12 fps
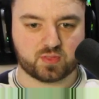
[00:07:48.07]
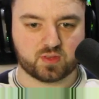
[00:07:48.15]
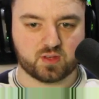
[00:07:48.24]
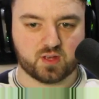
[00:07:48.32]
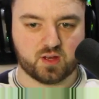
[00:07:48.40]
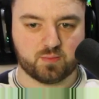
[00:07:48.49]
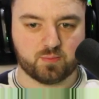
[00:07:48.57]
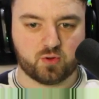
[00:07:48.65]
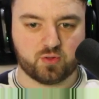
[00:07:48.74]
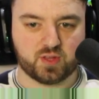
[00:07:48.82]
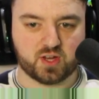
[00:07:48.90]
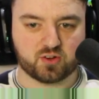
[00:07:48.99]
Um, all
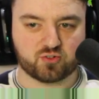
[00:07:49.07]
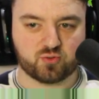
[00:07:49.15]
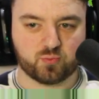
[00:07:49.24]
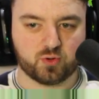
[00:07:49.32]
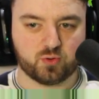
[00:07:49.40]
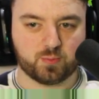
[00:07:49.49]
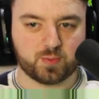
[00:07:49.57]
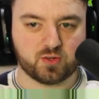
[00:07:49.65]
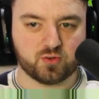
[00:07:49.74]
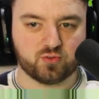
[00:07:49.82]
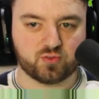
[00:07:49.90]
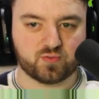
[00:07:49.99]
the extra wood will be
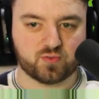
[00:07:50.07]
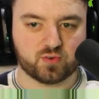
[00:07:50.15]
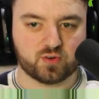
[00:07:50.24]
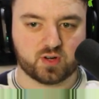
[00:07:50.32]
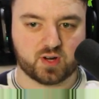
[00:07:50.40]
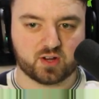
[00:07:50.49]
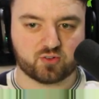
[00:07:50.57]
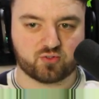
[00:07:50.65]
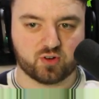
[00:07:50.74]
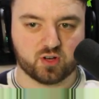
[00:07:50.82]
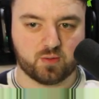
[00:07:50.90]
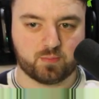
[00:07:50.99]
used for extra
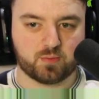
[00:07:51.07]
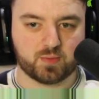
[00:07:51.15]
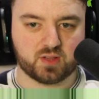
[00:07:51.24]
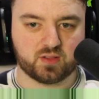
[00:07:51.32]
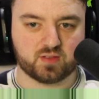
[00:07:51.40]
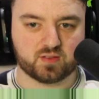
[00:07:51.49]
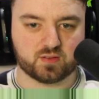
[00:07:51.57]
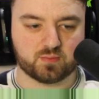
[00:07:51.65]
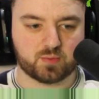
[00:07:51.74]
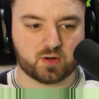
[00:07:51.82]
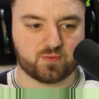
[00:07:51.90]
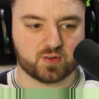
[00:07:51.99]
lumber mills.
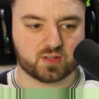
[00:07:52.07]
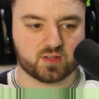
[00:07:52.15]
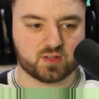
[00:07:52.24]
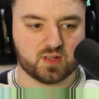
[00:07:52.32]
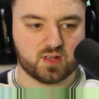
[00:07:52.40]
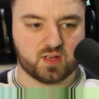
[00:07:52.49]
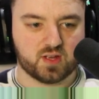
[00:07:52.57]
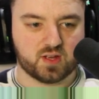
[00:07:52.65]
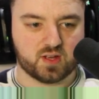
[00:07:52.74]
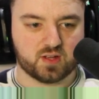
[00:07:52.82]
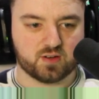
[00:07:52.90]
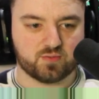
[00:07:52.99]
Perfect.
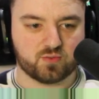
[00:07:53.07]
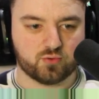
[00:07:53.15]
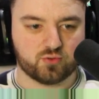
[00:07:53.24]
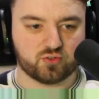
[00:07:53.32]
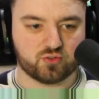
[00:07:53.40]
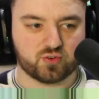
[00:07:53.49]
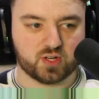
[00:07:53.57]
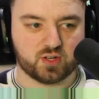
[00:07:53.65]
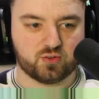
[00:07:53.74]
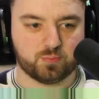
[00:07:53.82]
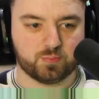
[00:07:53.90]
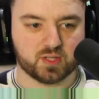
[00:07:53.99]
And of course, trying
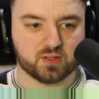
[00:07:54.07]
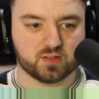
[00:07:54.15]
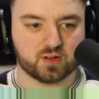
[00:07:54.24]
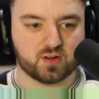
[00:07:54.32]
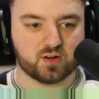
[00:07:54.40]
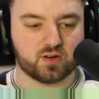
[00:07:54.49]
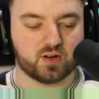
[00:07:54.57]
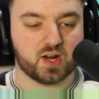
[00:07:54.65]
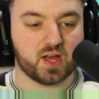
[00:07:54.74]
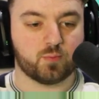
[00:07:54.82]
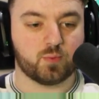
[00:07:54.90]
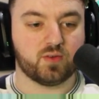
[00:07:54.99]
to build our
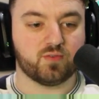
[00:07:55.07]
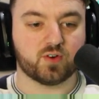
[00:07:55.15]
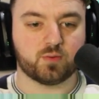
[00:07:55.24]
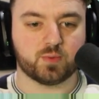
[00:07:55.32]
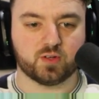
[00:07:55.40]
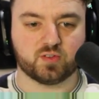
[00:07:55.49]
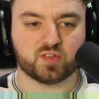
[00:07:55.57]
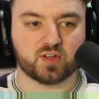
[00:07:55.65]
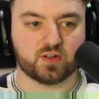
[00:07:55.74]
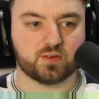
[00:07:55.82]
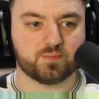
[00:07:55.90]
uh, wee farmhouse here.